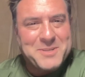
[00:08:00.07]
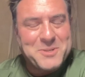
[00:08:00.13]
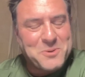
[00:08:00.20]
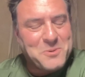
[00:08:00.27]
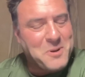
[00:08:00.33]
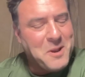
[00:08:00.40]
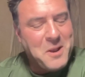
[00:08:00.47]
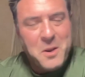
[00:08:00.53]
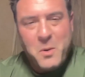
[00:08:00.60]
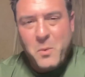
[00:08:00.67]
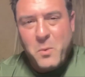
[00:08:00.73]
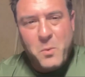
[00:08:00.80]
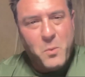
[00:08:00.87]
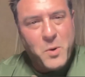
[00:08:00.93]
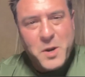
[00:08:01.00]
you,
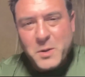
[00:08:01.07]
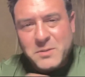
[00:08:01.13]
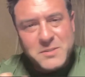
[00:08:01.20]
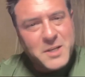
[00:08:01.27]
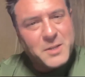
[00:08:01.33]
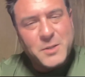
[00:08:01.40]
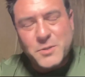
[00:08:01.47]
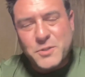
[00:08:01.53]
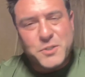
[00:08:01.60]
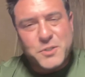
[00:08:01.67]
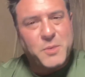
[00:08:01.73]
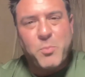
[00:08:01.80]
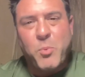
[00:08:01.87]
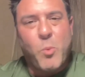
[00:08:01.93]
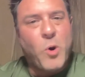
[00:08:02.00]
we don't sell those
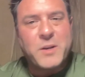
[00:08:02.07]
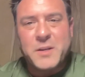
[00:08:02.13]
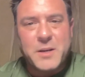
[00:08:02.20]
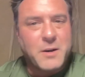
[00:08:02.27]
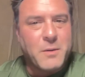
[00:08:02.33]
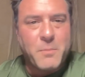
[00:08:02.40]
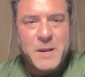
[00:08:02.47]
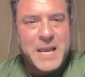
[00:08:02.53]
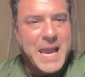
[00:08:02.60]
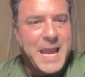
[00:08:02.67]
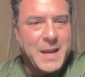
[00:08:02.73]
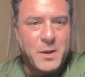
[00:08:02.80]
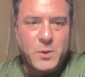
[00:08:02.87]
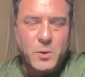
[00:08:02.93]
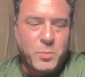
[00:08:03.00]
cheap one-year
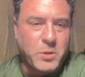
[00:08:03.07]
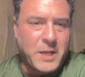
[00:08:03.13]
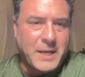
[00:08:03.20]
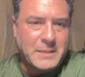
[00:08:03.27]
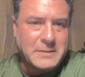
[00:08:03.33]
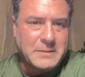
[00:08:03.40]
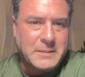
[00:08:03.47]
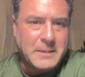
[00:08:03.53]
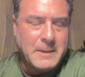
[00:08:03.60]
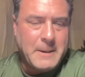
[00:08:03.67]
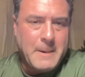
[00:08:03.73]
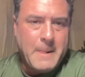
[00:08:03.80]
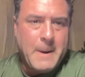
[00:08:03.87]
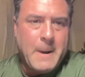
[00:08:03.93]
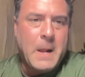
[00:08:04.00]
mechanical plans.
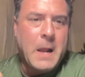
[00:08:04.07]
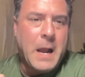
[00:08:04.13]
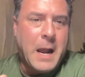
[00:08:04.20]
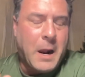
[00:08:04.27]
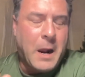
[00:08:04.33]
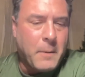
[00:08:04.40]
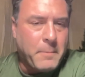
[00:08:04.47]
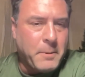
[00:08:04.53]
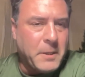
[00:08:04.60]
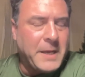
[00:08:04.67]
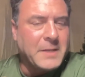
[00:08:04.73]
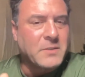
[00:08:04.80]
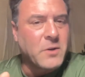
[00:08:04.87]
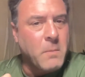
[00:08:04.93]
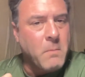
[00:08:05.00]
Our
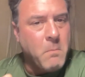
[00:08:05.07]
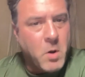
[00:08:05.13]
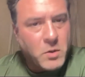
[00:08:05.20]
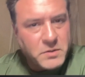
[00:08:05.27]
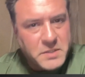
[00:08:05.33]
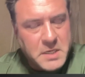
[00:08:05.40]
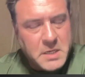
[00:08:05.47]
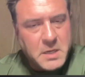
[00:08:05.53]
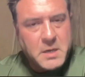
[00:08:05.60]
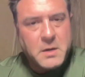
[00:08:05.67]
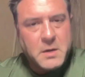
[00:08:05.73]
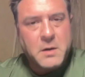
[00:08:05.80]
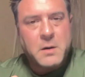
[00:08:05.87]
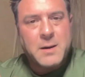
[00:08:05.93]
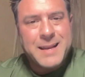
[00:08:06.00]
plans are
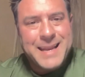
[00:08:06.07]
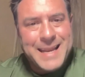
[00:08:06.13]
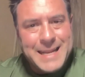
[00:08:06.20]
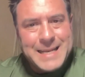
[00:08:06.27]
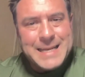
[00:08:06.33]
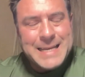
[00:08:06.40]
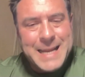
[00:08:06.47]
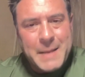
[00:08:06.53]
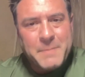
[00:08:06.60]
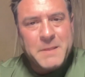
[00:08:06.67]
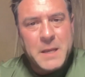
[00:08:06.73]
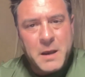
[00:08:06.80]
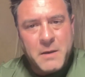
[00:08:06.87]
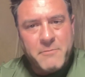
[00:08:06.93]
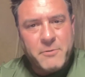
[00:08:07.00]
multi-year,
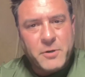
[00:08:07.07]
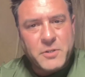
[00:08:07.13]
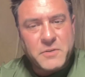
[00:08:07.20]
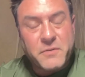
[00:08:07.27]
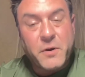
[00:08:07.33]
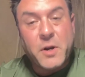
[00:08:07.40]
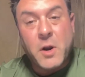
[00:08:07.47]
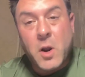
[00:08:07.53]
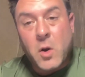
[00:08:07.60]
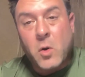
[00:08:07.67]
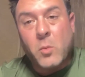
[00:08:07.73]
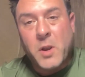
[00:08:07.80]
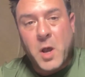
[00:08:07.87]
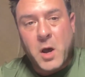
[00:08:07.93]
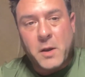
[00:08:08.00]
in-depth coverage for your
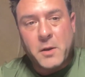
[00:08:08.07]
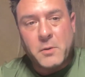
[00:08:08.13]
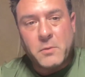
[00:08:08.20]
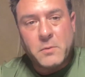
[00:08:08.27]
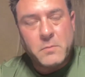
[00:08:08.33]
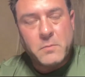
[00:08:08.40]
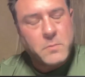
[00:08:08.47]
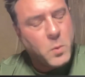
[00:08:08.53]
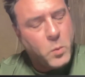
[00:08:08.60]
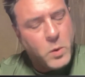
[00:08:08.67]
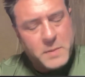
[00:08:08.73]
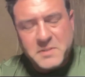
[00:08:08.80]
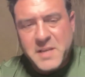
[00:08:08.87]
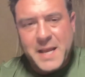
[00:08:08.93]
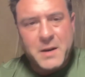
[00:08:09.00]
home and auto. The
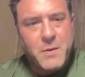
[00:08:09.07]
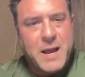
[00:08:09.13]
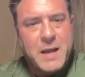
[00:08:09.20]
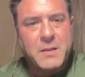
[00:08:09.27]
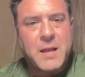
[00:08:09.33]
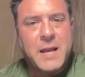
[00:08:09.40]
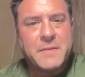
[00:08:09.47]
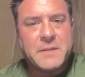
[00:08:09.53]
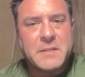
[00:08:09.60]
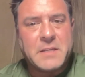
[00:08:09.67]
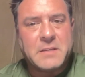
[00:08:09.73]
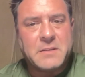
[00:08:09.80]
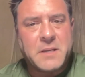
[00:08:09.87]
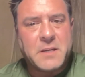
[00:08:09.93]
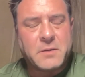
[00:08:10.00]
website will outline the
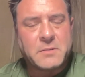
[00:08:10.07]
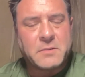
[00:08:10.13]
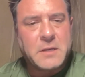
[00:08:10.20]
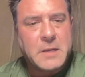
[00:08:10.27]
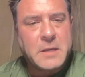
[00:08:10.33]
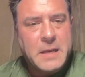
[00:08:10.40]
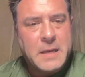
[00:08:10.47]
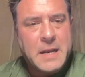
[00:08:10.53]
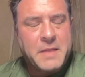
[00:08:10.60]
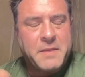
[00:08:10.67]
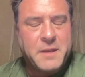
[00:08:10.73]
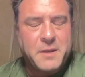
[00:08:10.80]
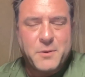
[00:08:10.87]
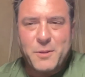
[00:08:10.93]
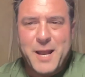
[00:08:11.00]
details, and I
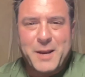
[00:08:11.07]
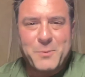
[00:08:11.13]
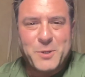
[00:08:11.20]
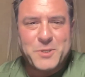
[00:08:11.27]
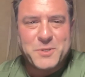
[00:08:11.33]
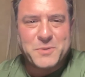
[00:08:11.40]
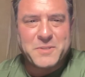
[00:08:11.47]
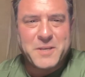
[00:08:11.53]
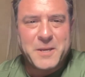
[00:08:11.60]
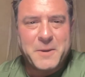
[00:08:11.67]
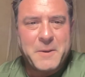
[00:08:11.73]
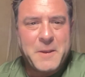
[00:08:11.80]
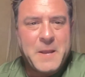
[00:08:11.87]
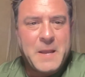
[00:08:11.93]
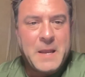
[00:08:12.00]
think you'll like what you'll
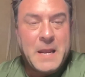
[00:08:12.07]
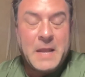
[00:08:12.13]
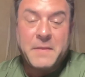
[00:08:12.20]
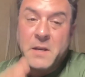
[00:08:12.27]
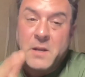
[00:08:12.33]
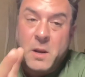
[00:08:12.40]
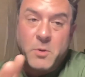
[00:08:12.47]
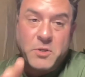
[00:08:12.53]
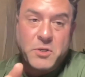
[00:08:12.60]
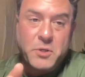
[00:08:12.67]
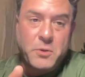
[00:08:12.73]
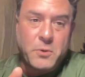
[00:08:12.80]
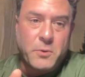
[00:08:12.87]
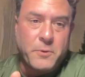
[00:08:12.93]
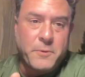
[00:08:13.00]
see. And then number
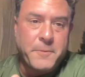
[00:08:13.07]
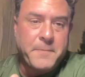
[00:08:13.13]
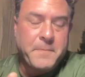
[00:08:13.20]
2,